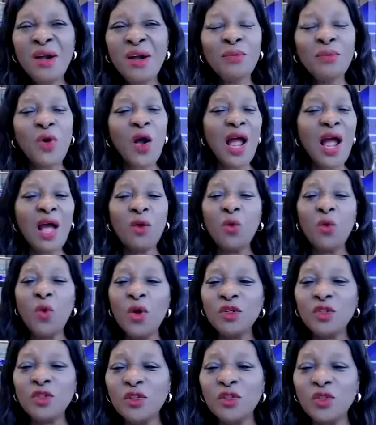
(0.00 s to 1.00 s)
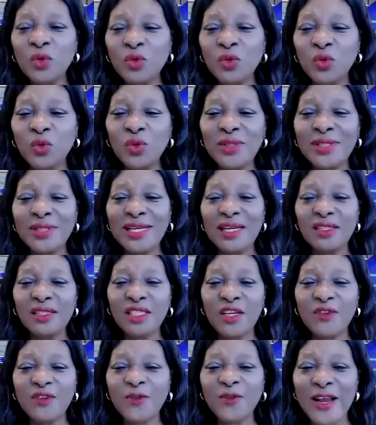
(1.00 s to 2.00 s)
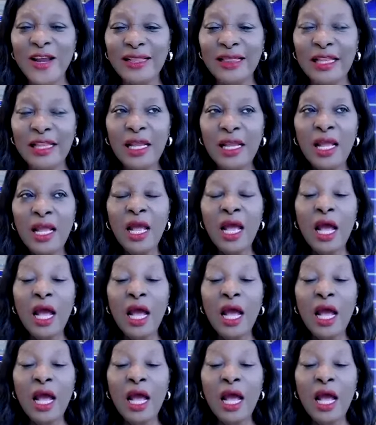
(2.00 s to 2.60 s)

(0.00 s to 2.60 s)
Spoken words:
but I want us to do things differently.